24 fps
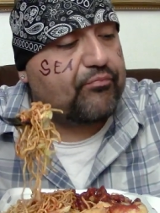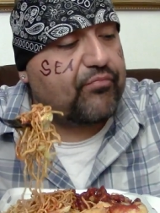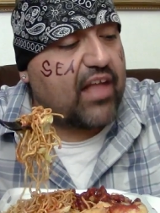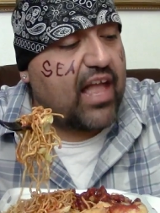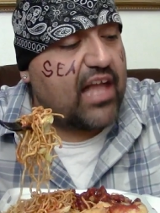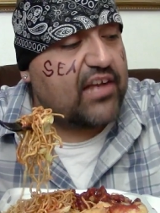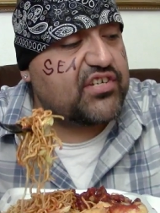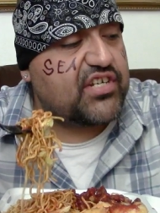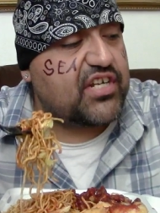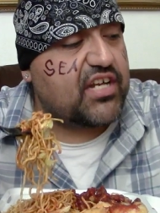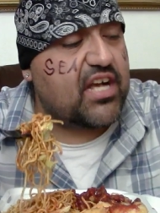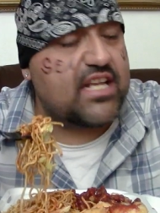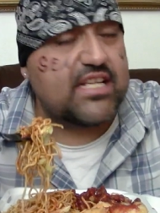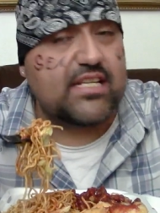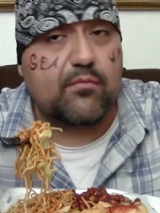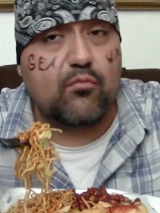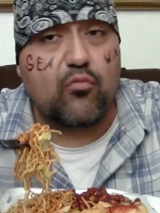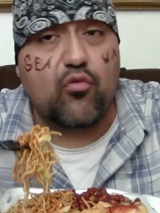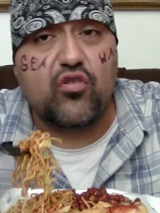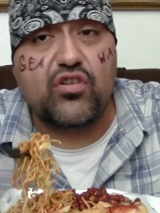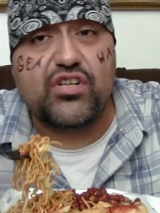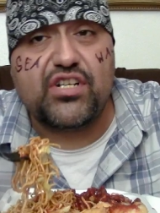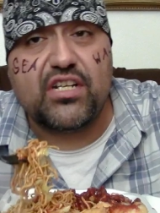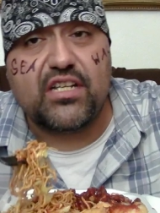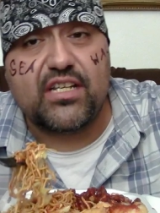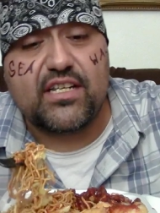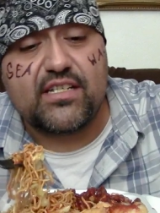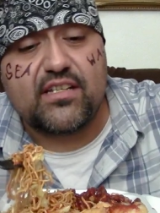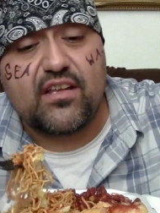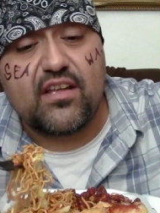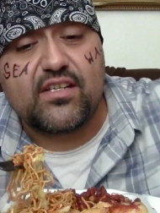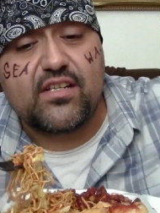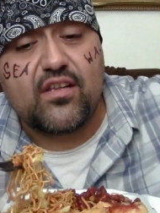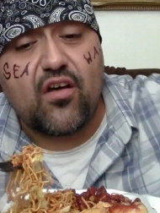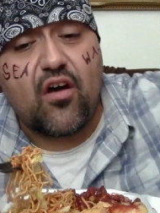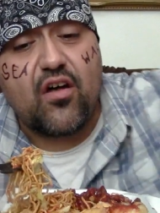actually got some more chili
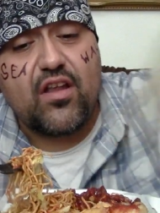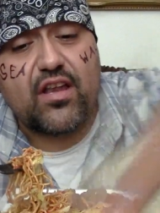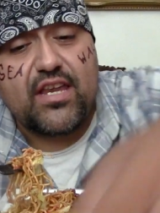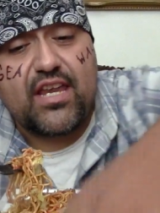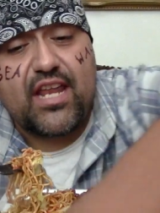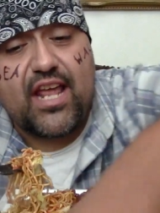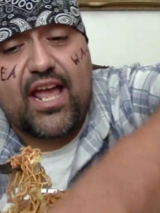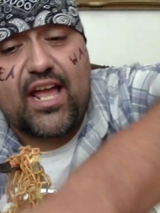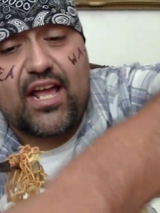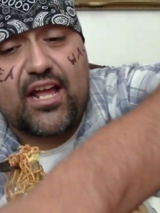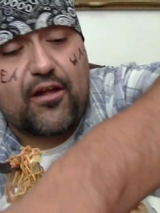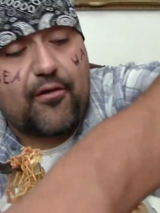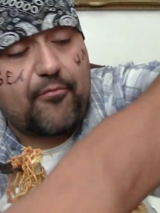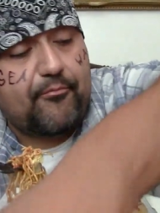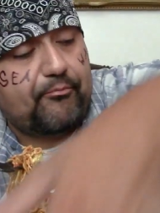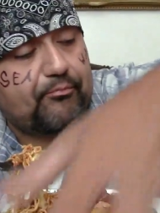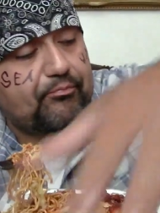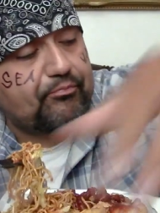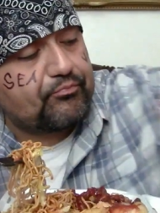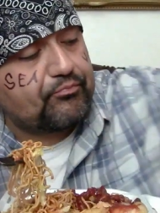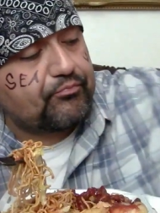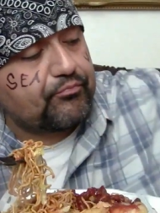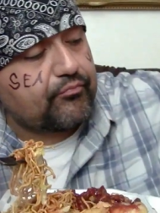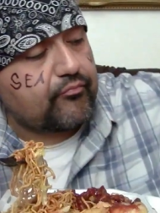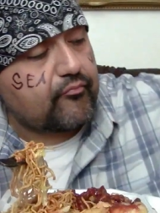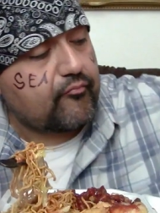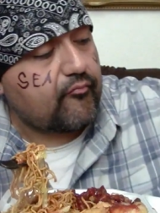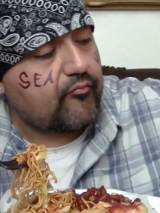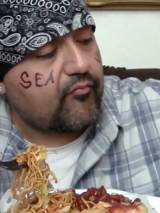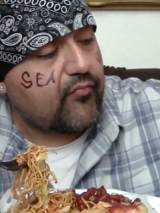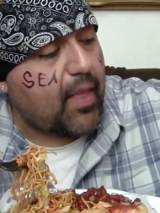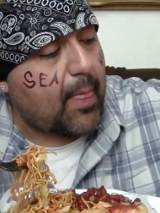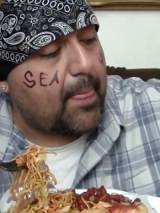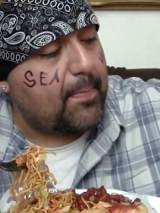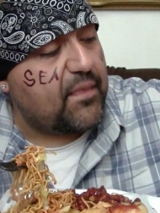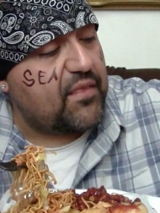sauce on deck
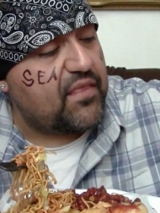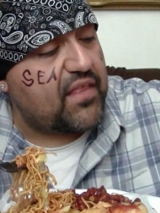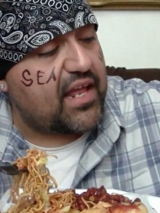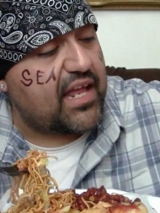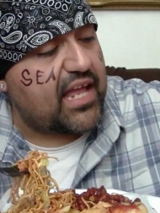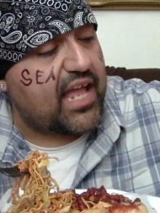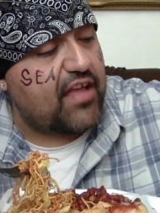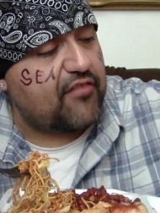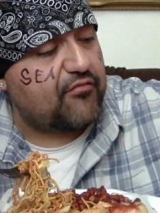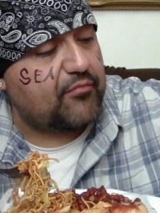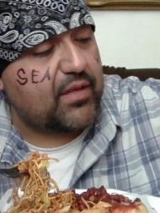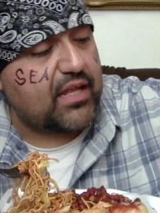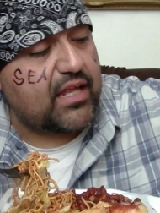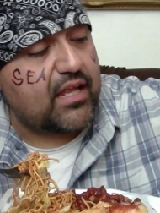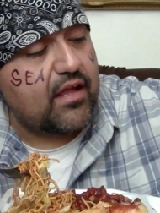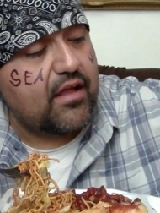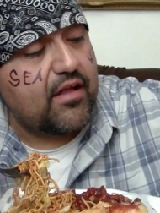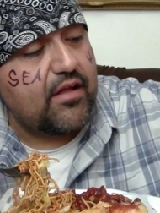that they gave me.